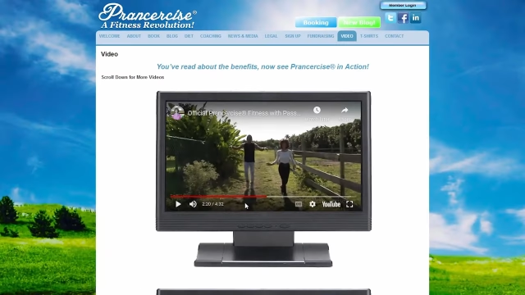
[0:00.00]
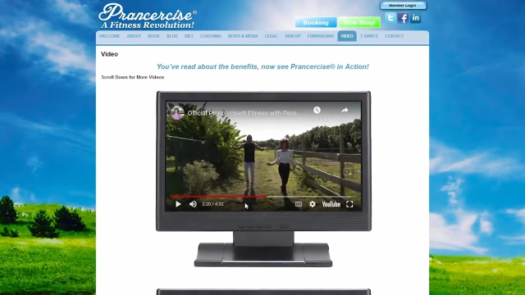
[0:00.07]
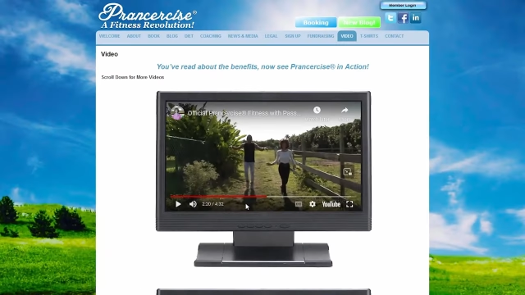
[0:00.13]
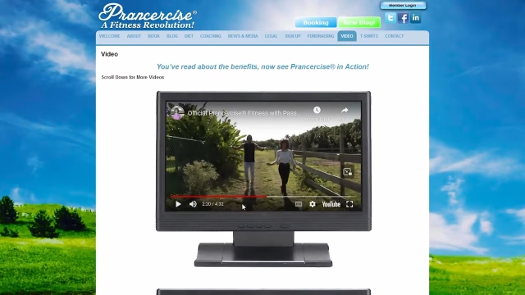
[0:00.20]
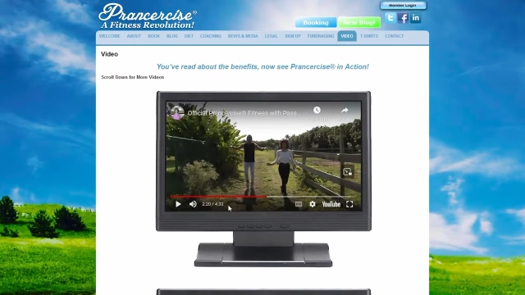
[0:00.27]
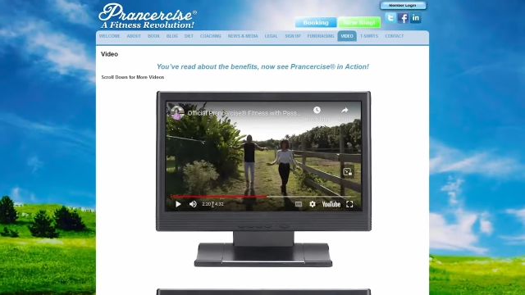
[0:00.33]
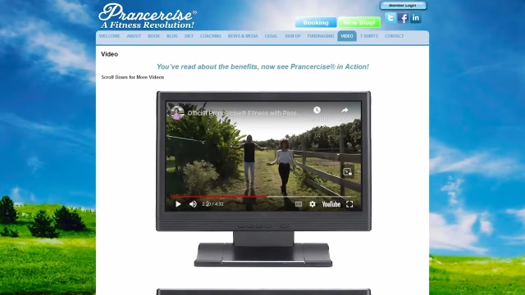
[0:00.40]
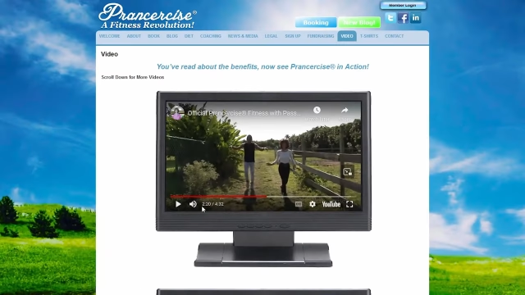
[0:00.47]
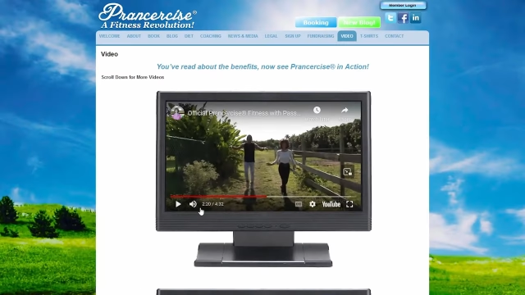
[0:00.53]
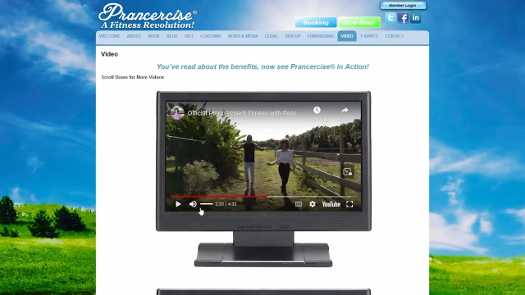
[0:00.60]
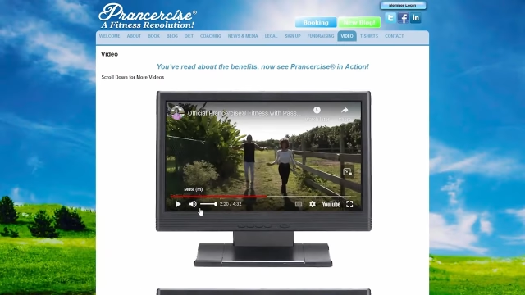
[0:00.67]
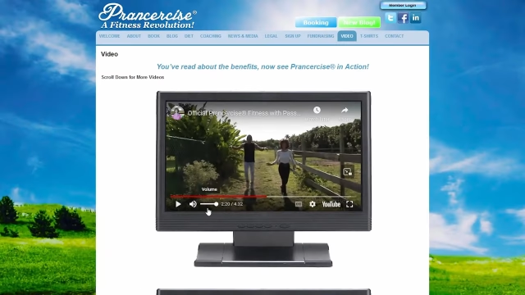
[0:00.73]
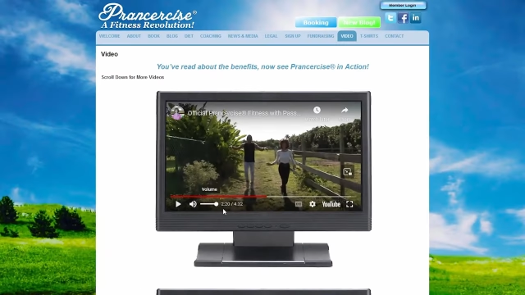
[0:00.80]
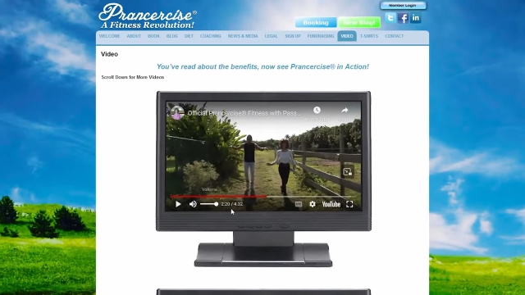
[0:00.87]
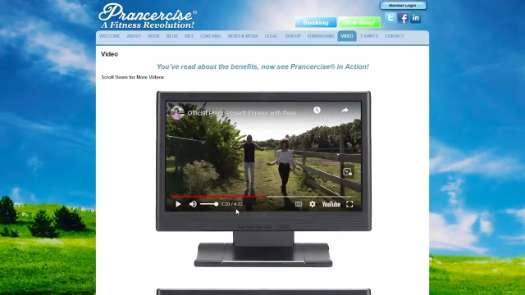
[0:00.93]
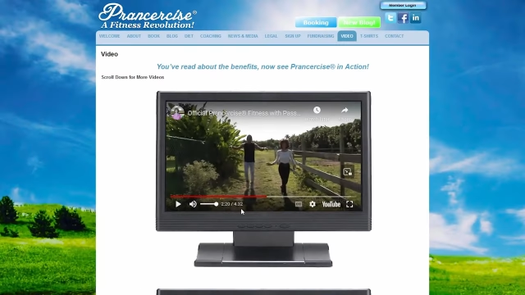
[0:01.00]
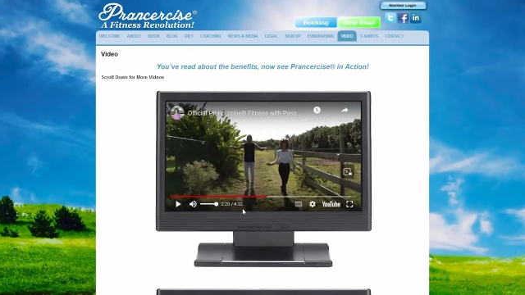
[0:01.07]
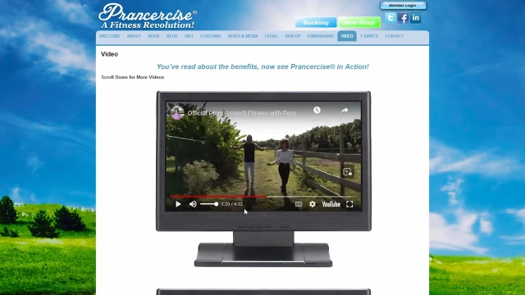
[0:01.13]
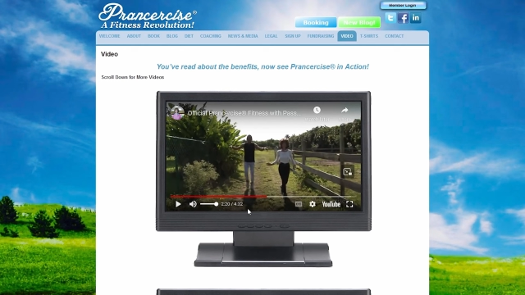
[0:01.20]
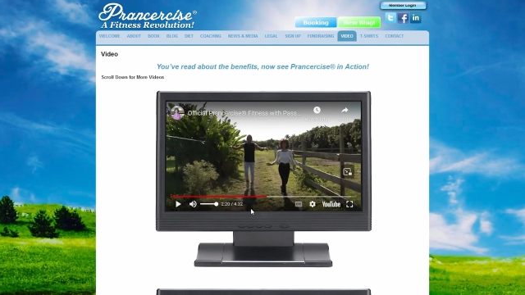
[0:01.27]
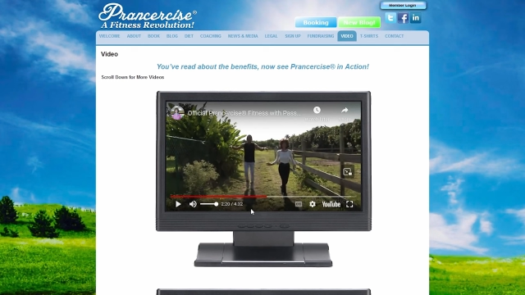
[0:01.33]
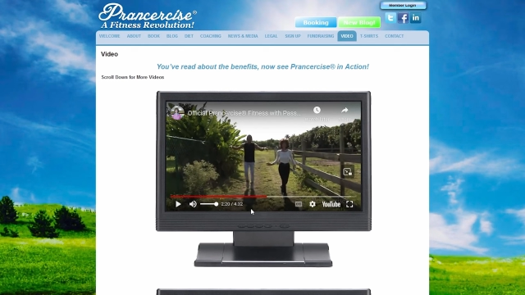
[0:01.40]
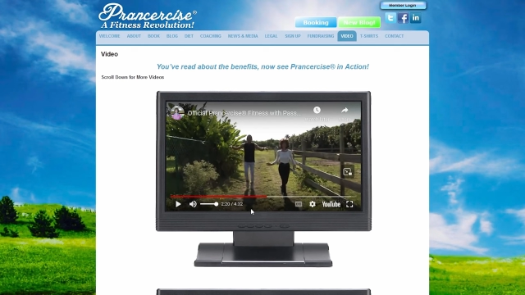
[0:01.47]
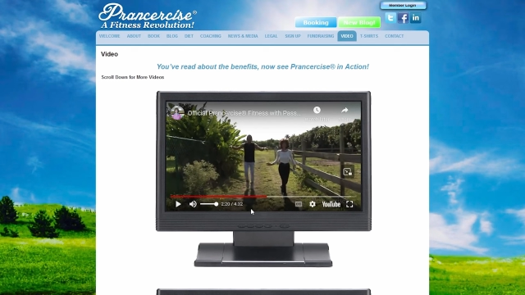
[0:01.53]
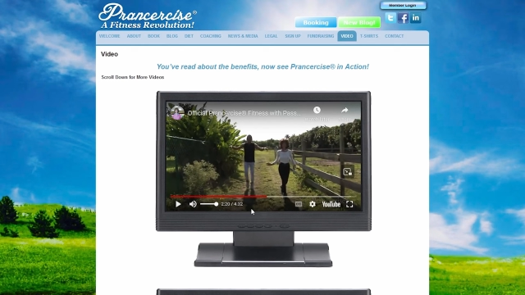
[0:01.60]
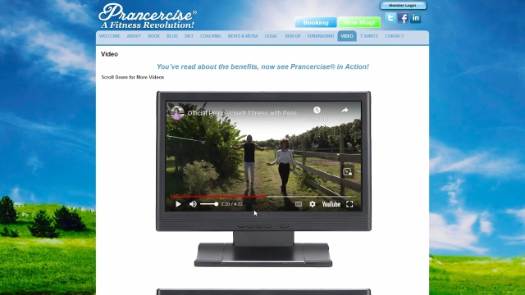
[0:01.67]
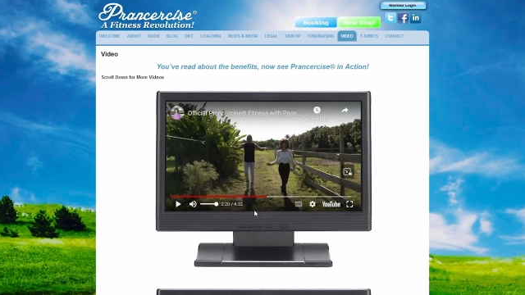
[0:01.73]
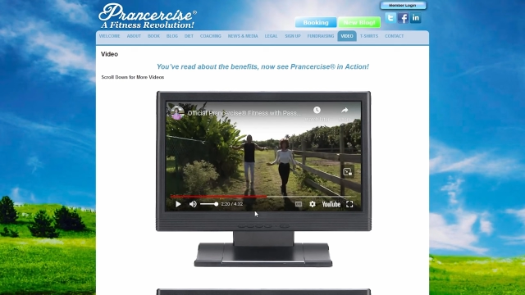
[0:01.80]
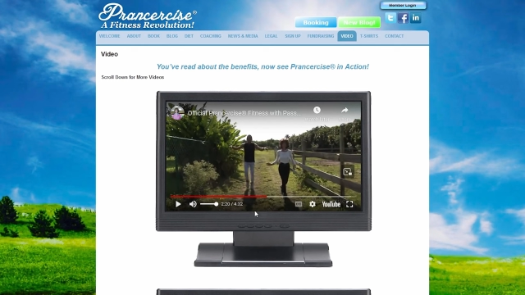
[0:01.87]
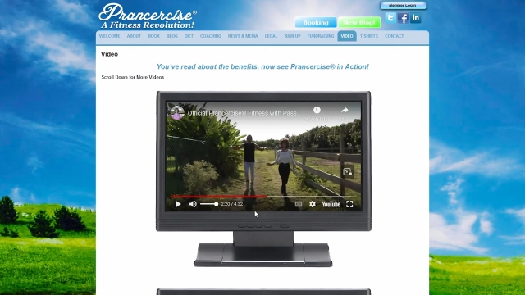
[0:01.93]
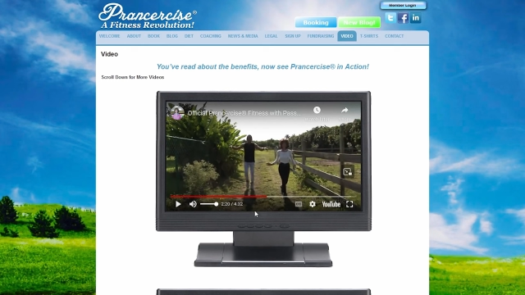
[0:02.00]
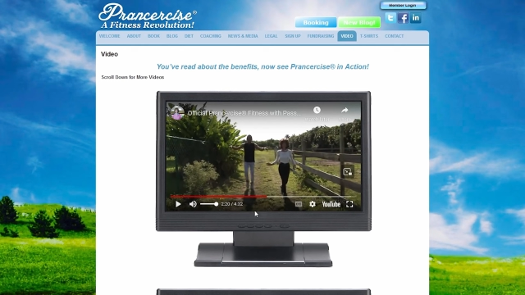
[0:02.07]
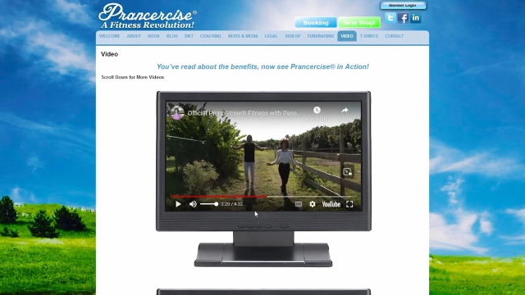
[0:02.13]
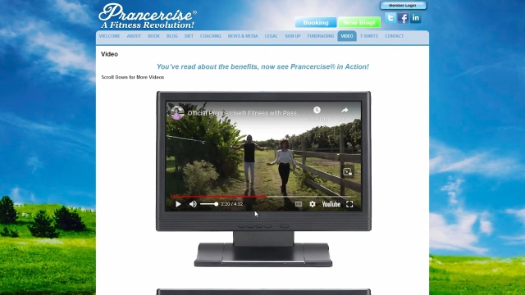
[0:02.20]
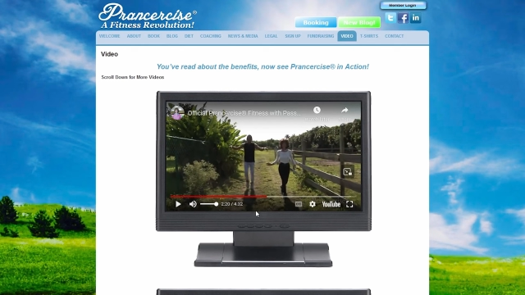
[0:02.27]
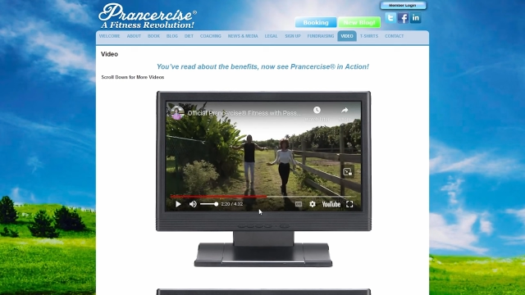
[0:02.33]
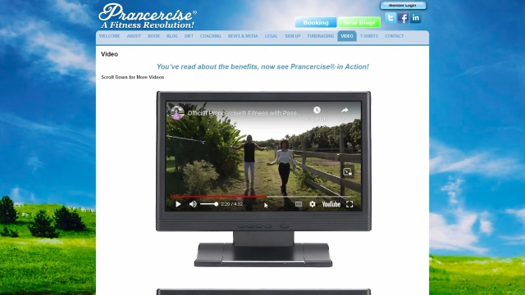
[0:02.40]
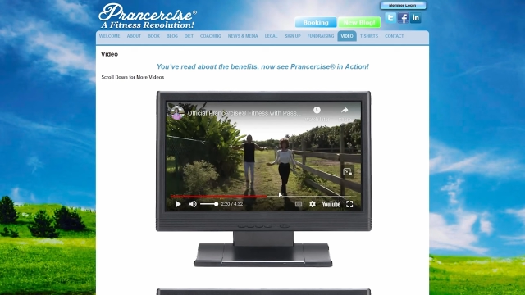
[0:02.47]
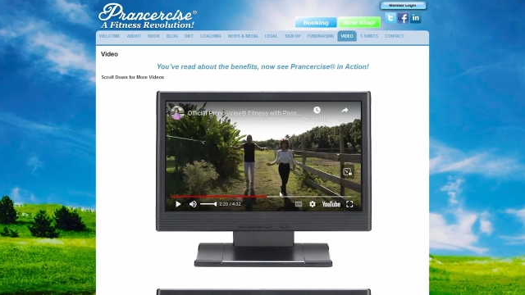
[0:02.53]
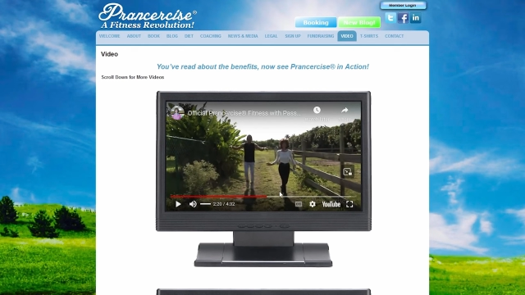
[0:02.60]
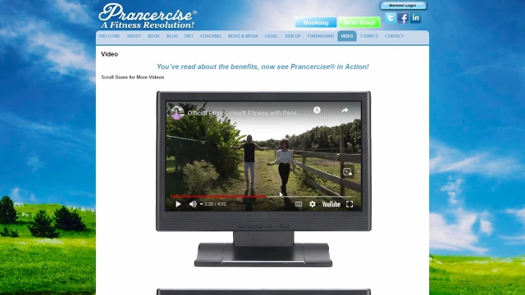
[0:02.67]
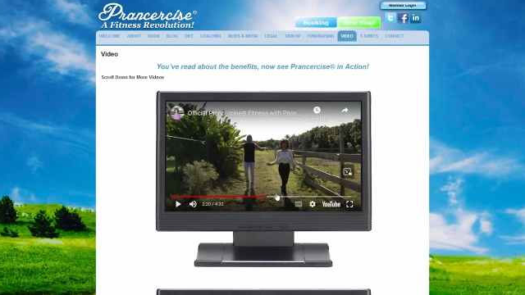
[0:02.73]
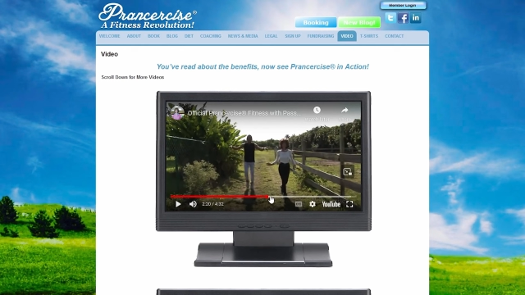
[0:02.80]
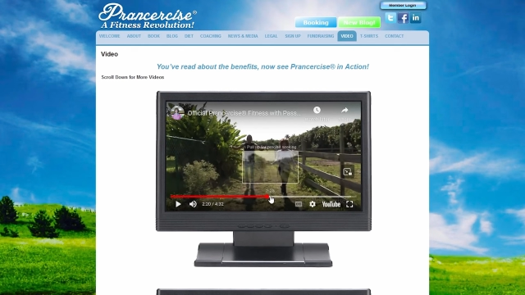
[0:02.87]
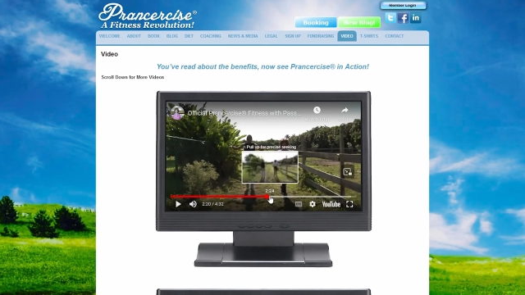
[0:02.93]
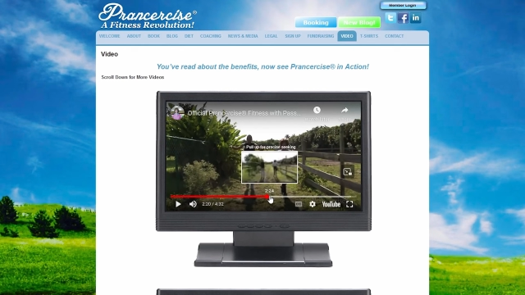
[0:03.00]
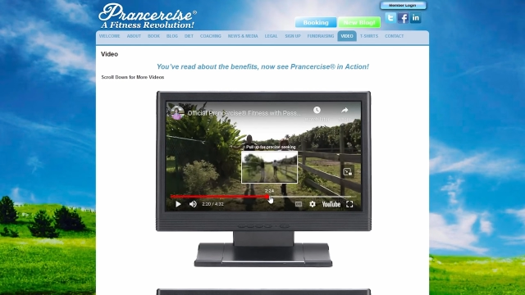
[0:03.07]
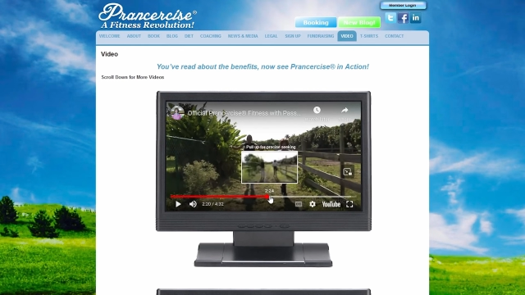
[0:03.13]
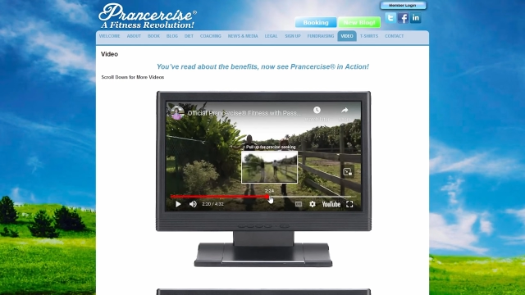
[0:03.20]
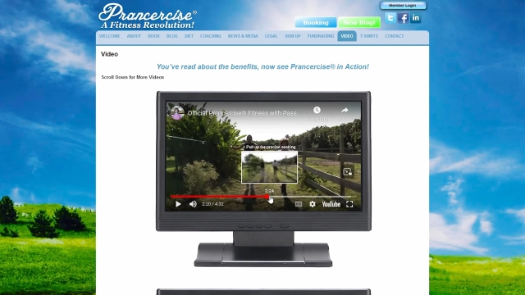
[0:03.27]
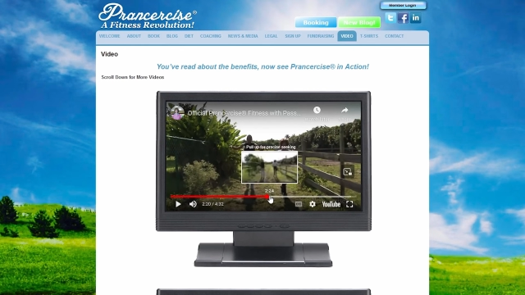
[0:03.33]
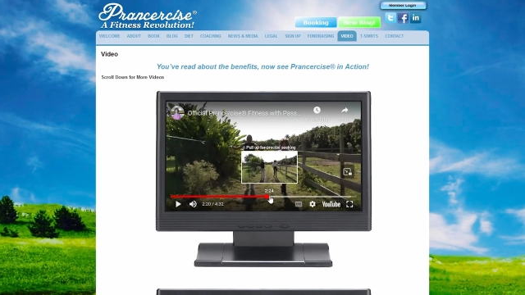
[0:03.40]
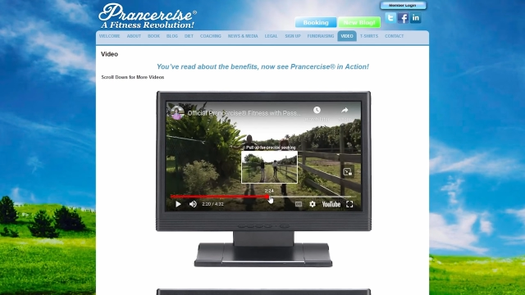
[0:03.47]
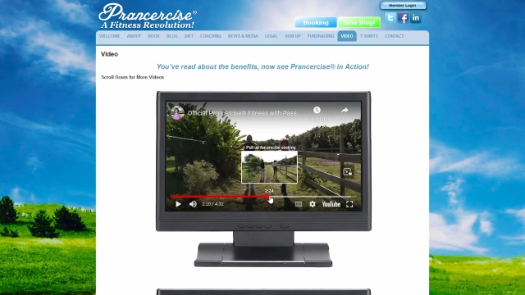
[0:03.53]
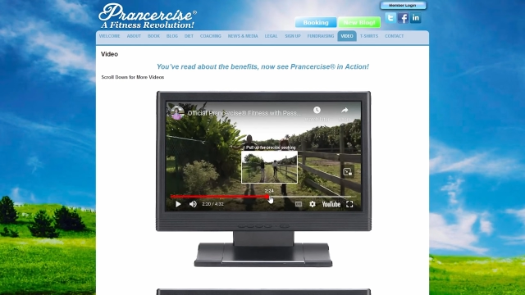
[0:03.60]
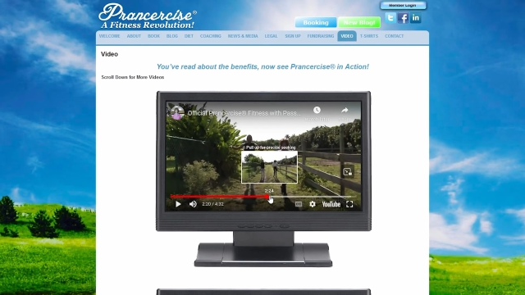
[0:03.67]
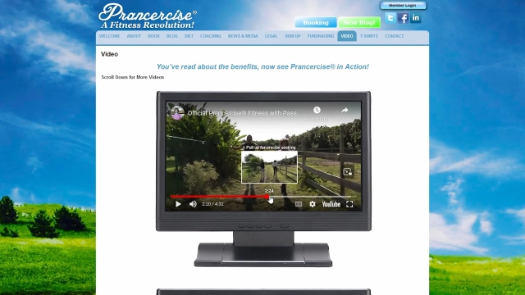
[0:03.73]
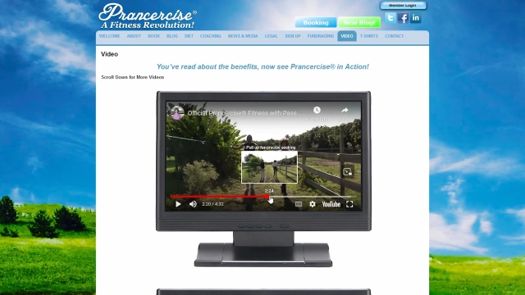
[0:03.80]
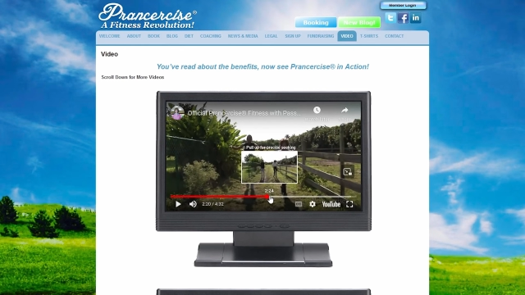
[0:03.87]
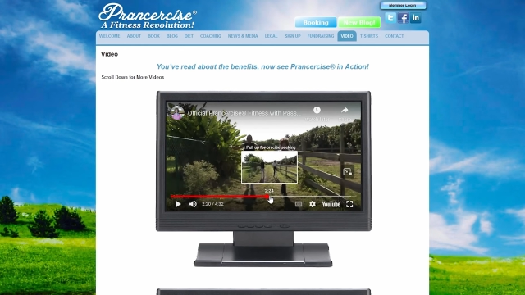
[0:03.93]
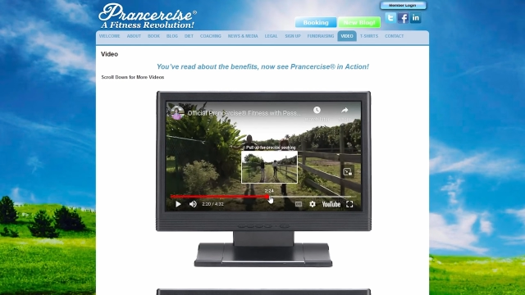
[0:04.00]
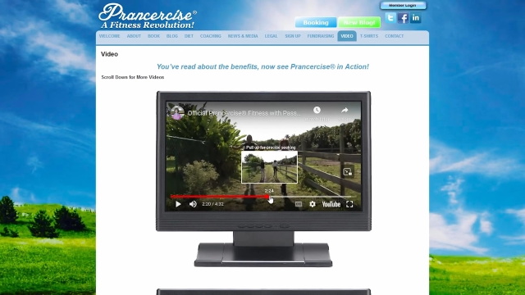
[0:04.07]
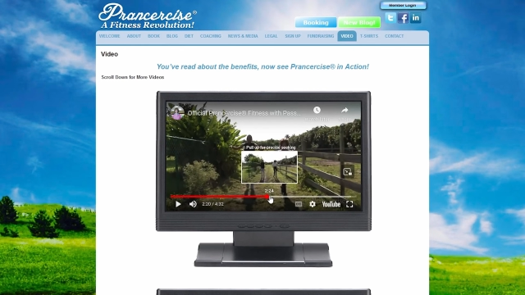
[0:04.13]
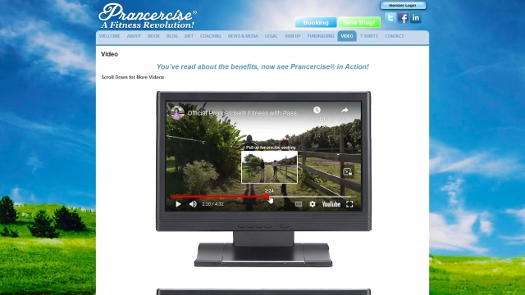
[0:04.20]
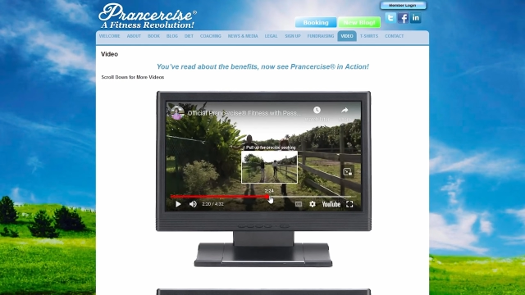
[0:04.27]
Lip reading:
Nobody's mouth can be seen.